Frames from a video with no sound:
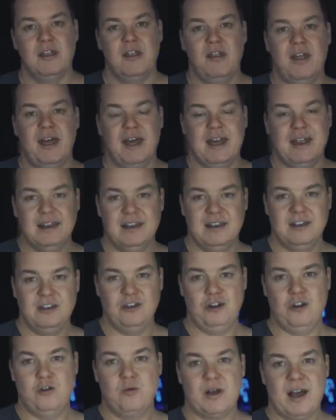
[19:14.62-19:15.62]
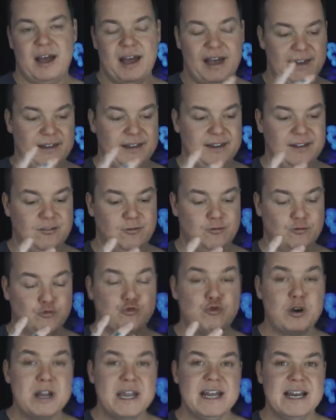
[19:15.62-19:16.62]
then you can
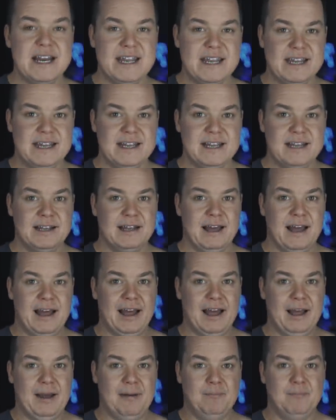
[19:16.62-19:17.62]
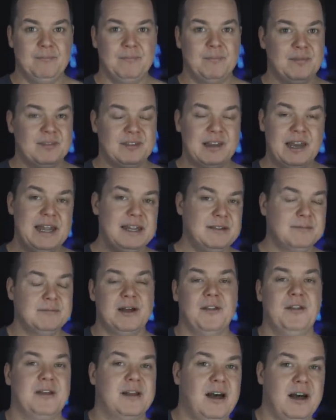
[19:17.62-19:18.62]
really uh, lead them
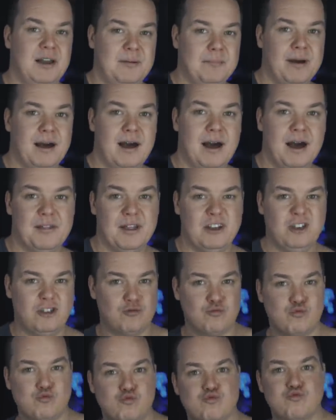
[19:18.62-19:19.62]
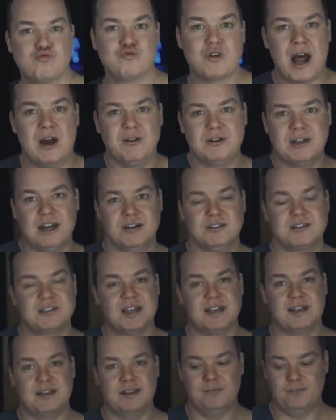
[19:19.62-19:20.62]
down the garden path and just roundhouse
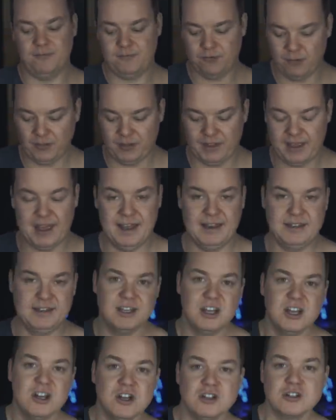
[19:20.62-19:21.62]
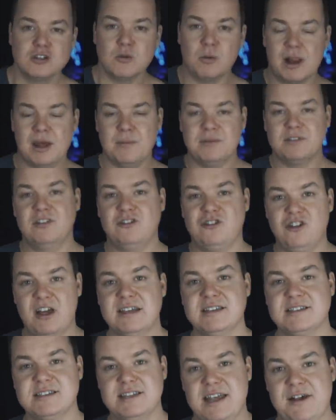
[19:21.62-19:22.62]
kick them for the end. So what I would
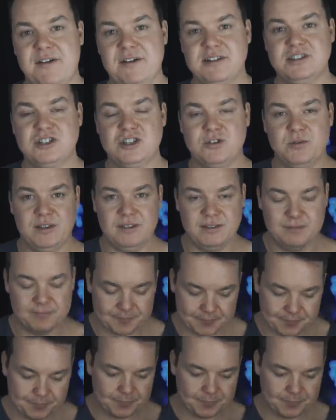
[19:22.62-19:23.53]
suggest there is doing